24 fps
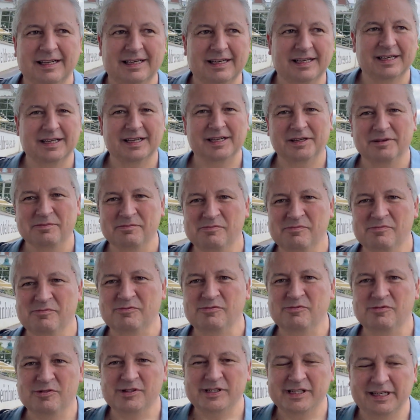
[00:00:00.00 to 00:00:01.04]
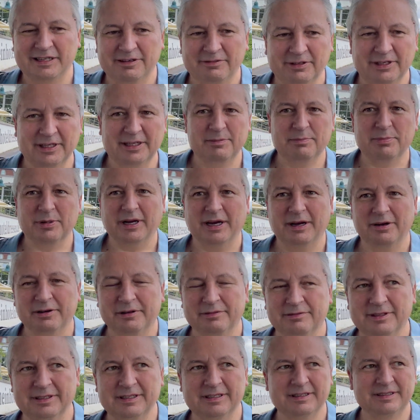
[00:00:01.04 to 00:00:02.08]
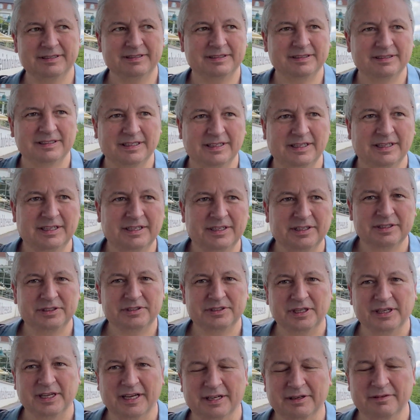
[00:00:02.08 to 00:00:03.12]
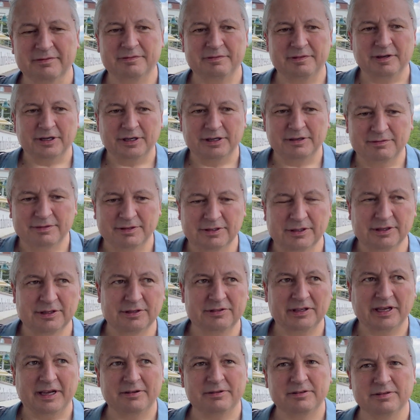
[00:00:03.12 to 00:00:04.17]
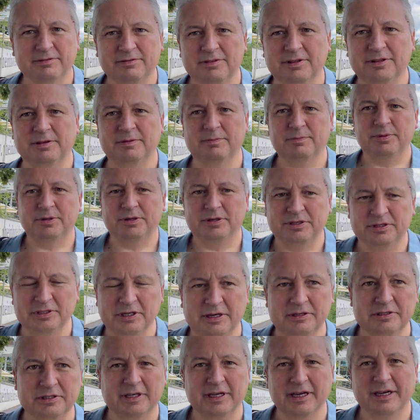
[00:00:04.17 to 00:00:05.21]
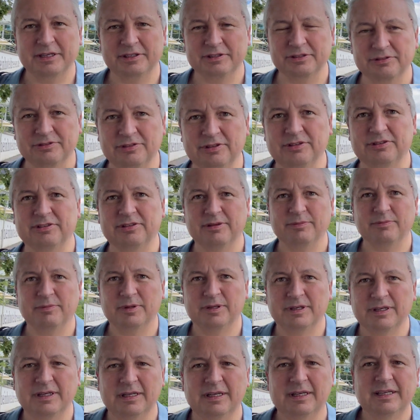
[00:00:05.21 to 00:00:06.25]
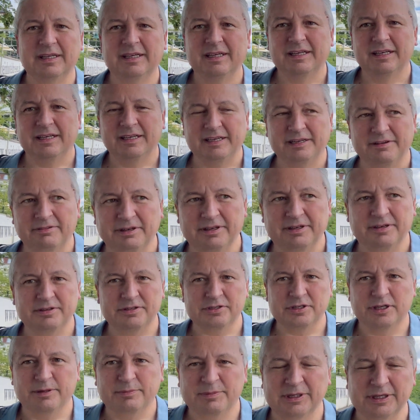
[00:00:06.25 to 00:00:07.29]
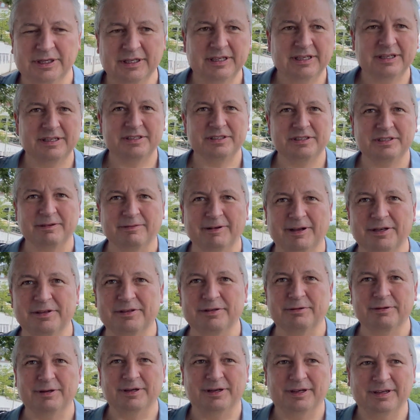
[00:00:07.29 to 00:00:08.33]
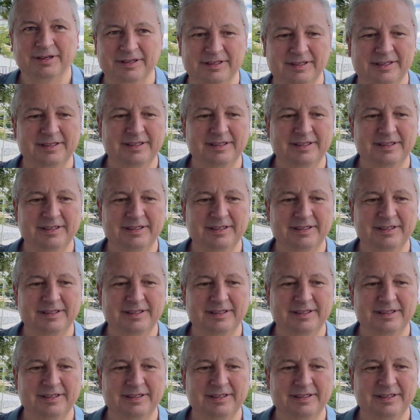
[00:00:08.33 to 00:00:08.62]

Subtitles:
Really, really proud of her. She had 5 years out of the British education system here in Germany. She went to a